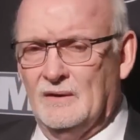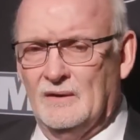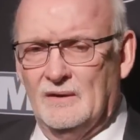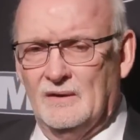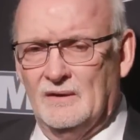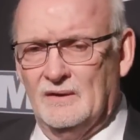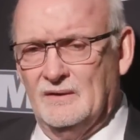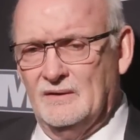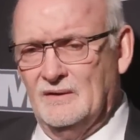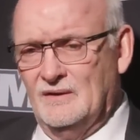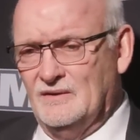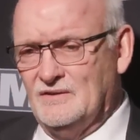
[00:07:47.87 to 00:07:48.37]

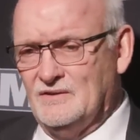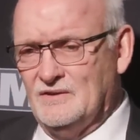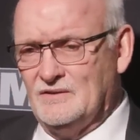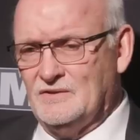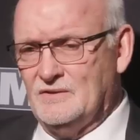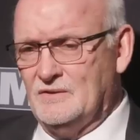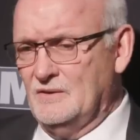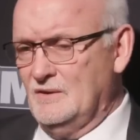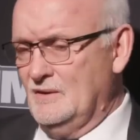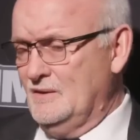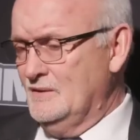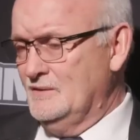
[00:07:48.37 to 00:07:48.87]
it's
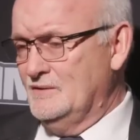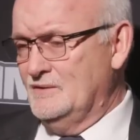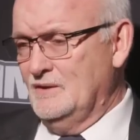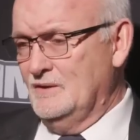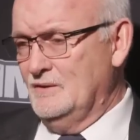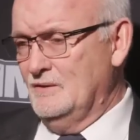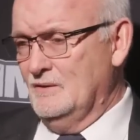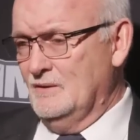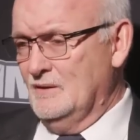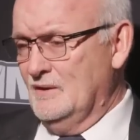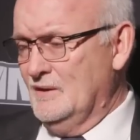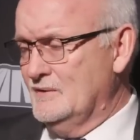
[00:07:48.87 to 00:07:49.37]
just going to
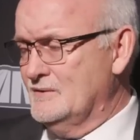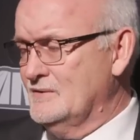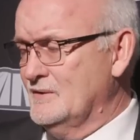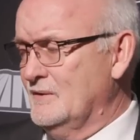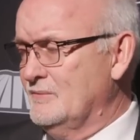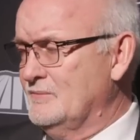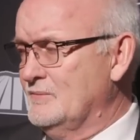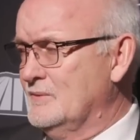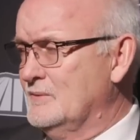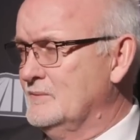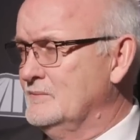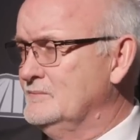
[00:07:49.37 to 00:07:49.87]
continue to get
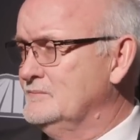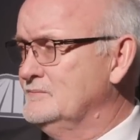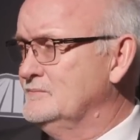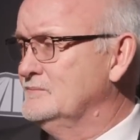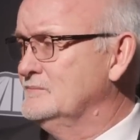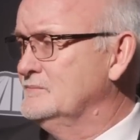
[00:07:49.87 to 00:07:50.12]
tougher.